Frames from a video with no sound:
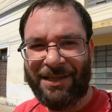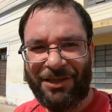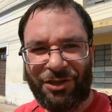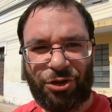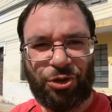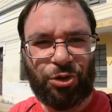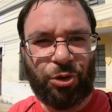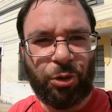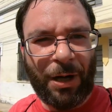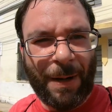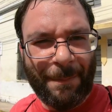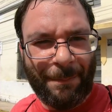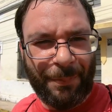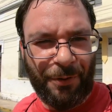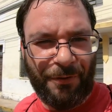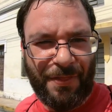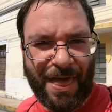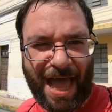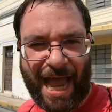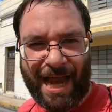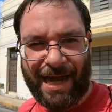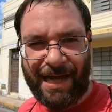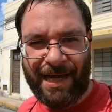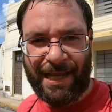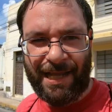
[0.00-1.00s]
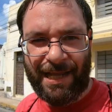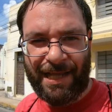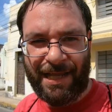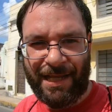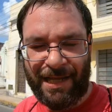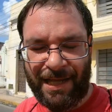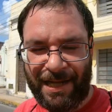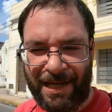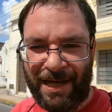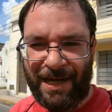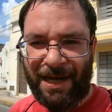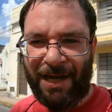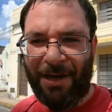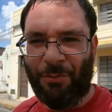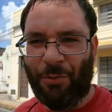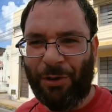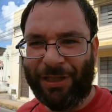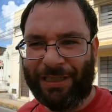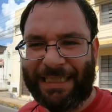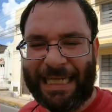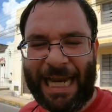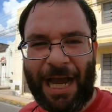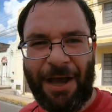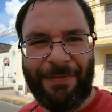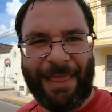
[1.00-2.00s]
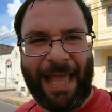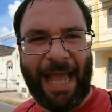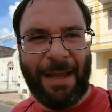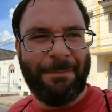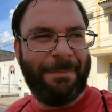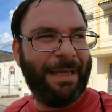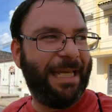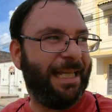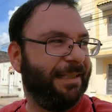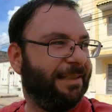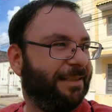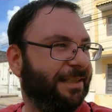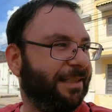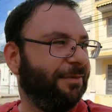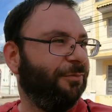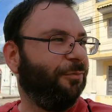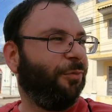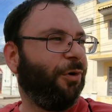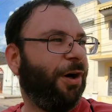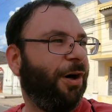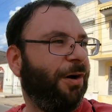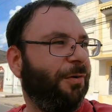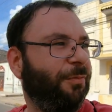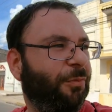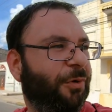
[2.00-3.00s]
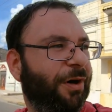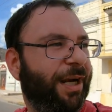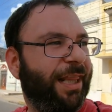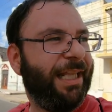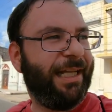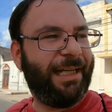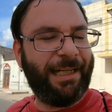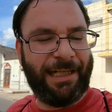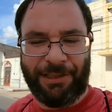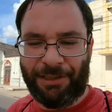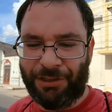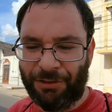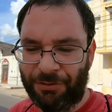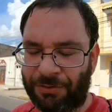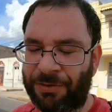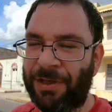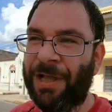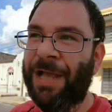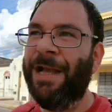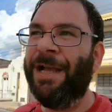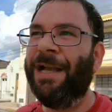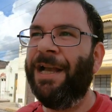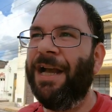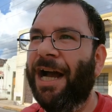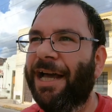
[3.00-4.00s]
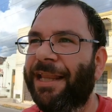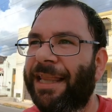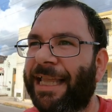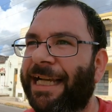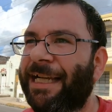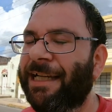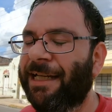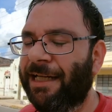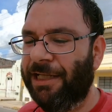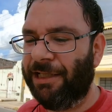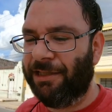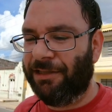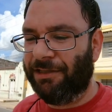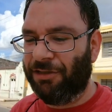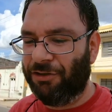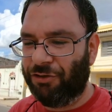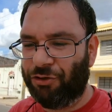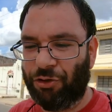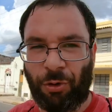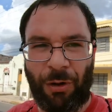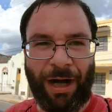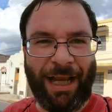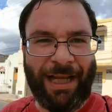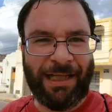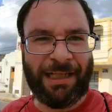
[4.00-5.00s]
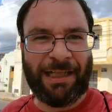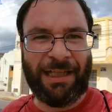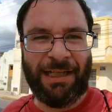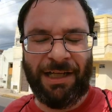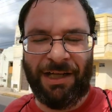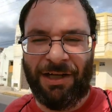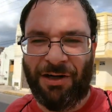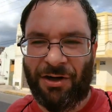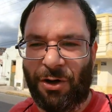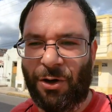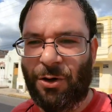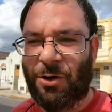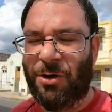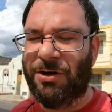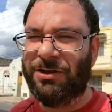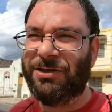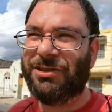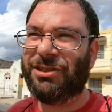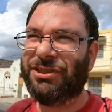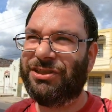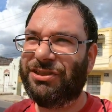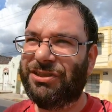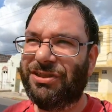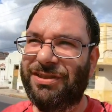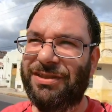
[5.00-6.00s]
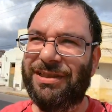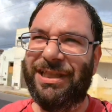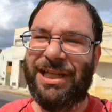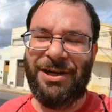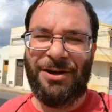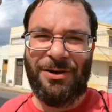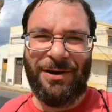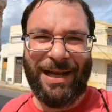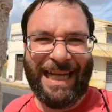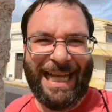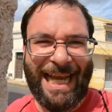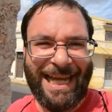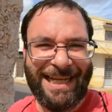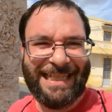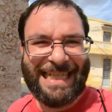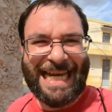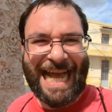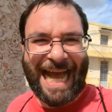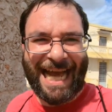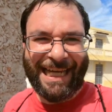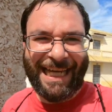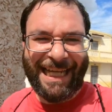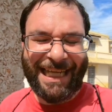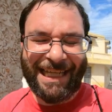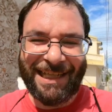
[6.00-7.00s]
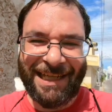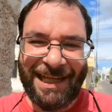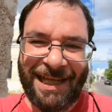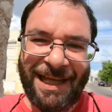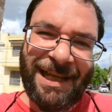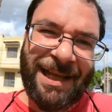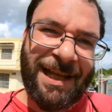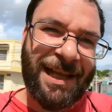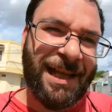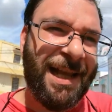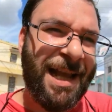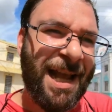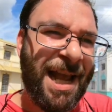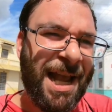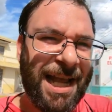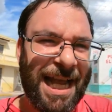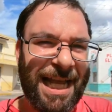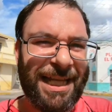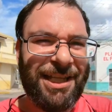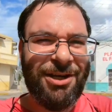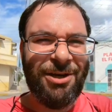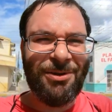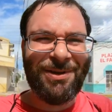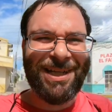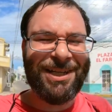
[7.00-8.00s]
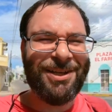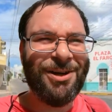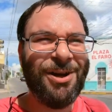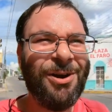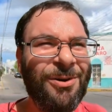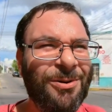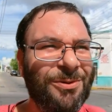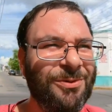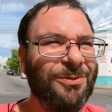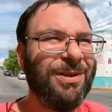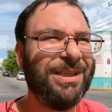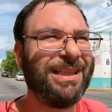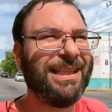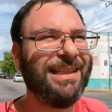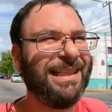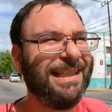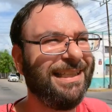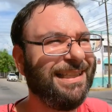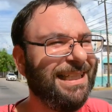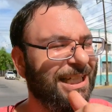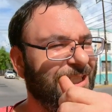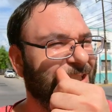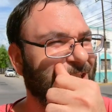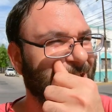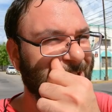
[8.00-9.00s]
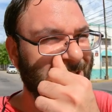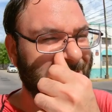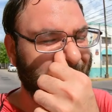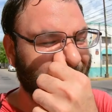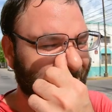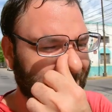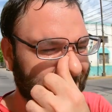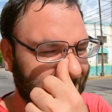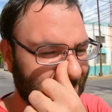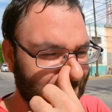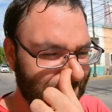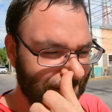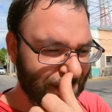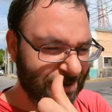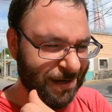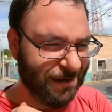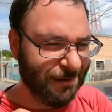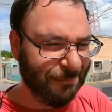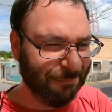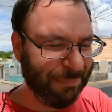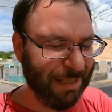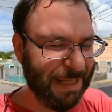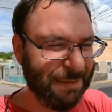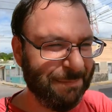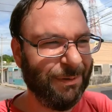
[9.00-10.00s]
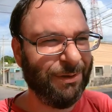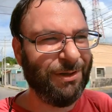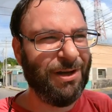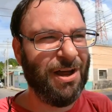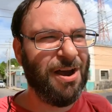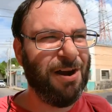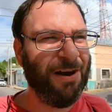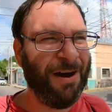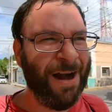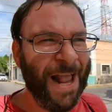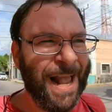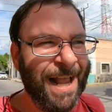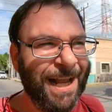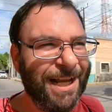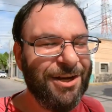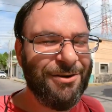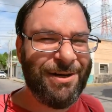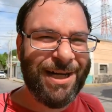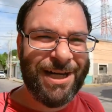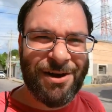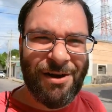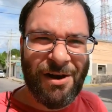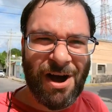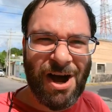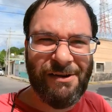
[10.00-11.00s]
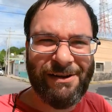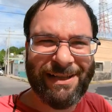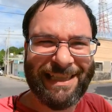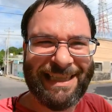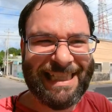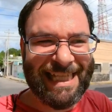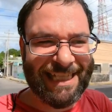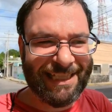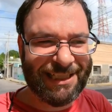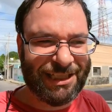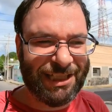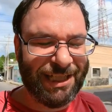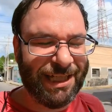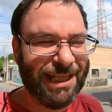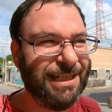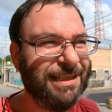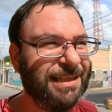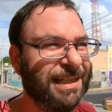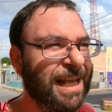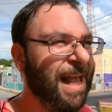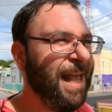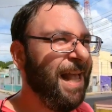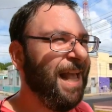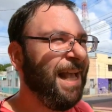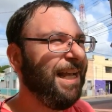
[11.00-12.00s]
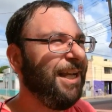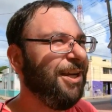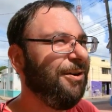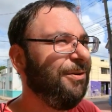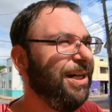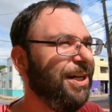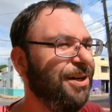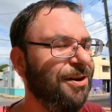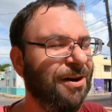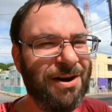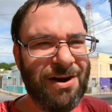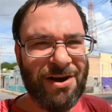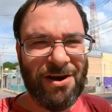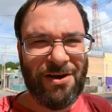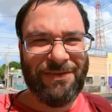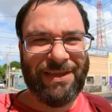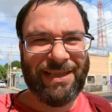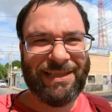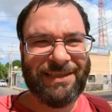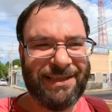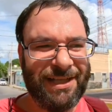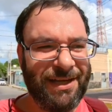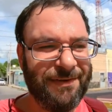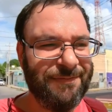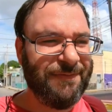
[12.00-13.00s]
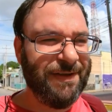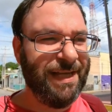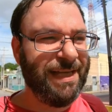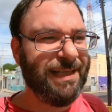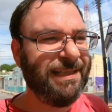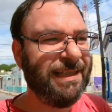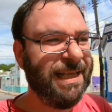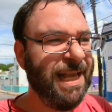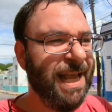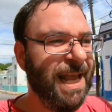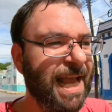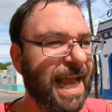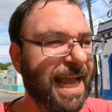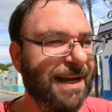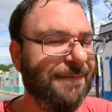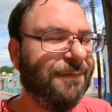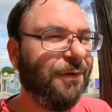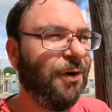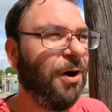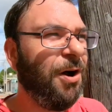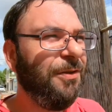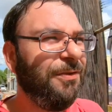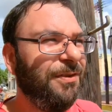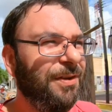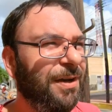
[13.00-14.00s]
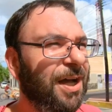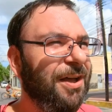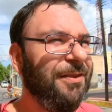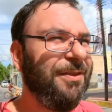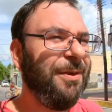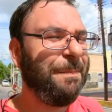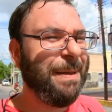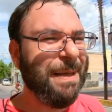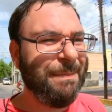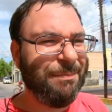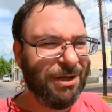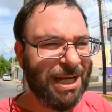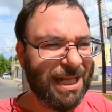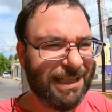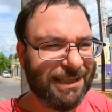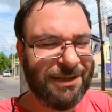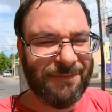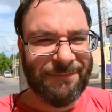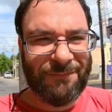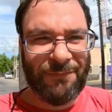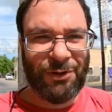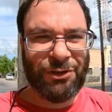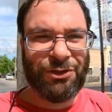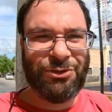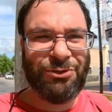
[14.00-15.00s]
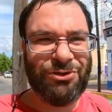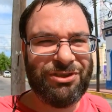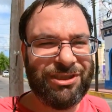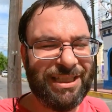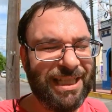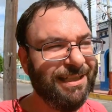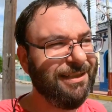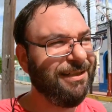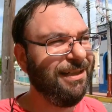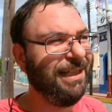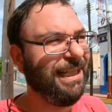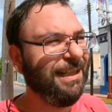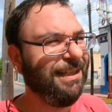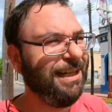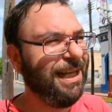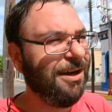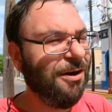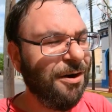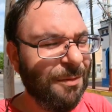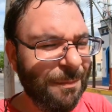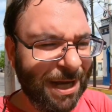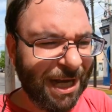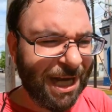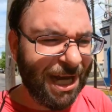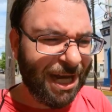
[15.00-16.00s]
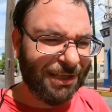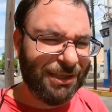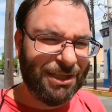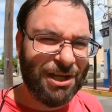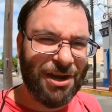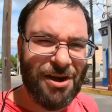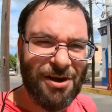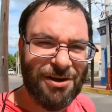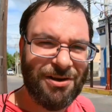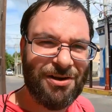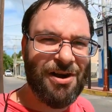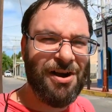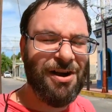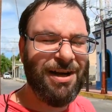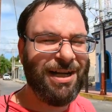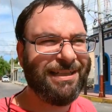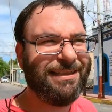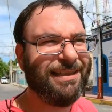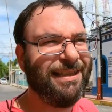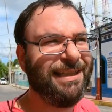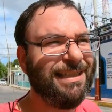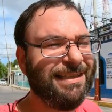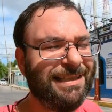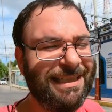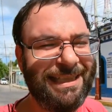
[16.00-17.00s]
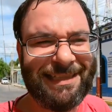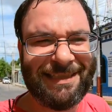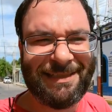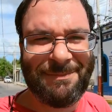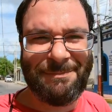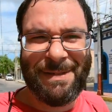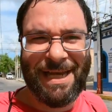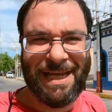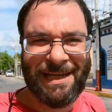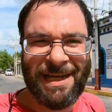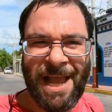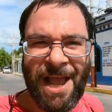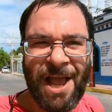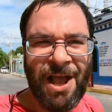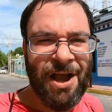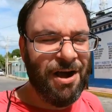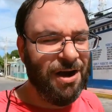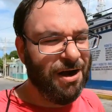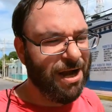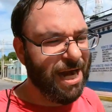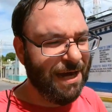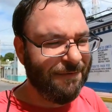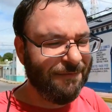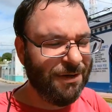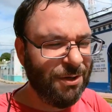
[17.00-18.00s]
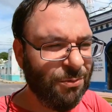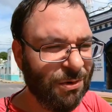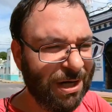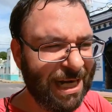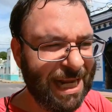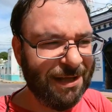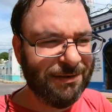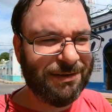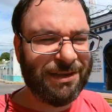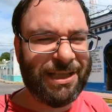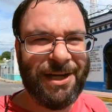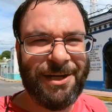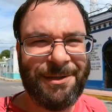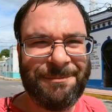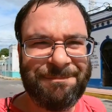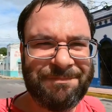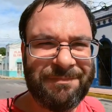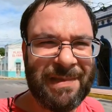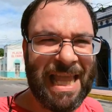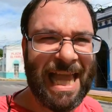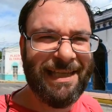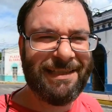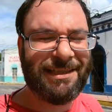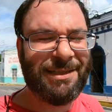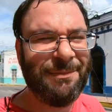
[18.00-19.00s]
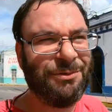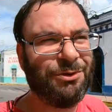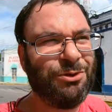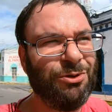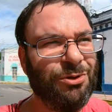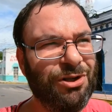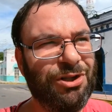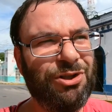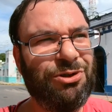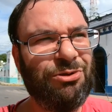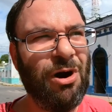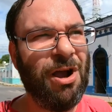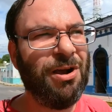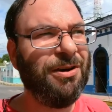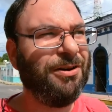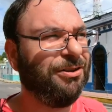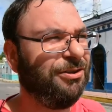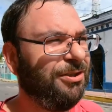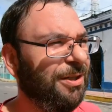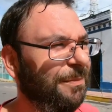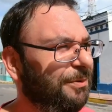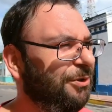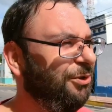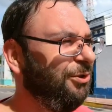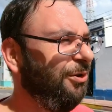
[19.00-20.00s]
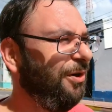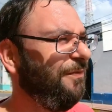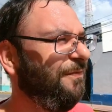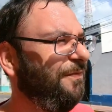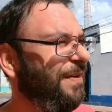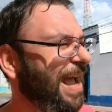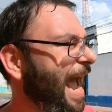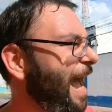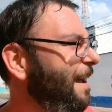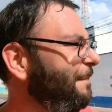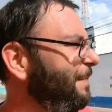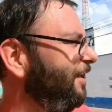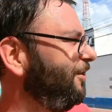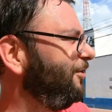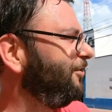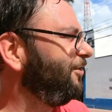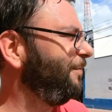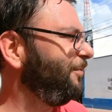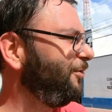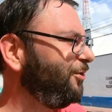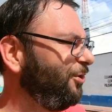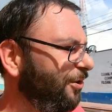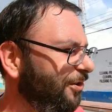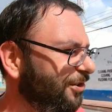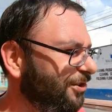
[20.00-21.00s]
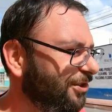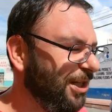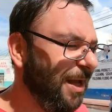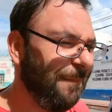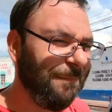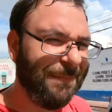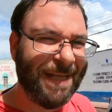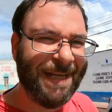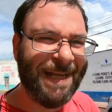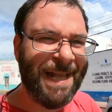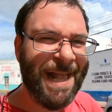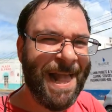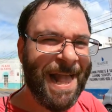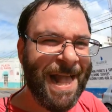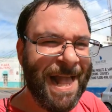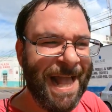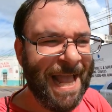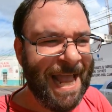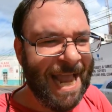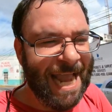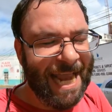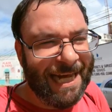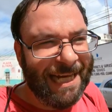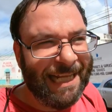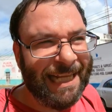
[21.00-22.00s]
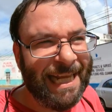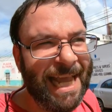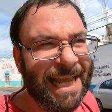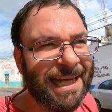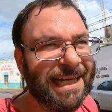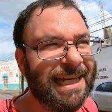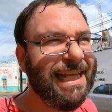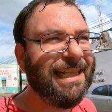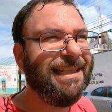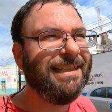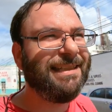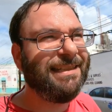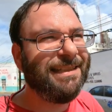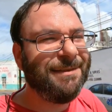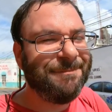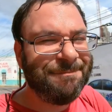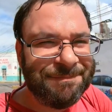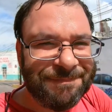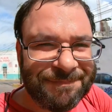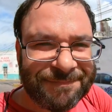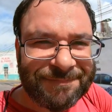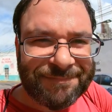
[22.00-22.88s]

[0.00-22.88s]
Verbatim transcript: triple that. Which now that means, well, what are they going to do? Are they going to drink or, you know, again, not eat? And you already know what the decision is. You already know how people are. You already know how addiction is. You already know how all this stuff is. And for all the, all the people out there virtual signaling, like, oh my God, the alcoholics are this. Listen, man, uh, everyone out there has some sort of drug or some sort of habit or some sort of something. And again, it's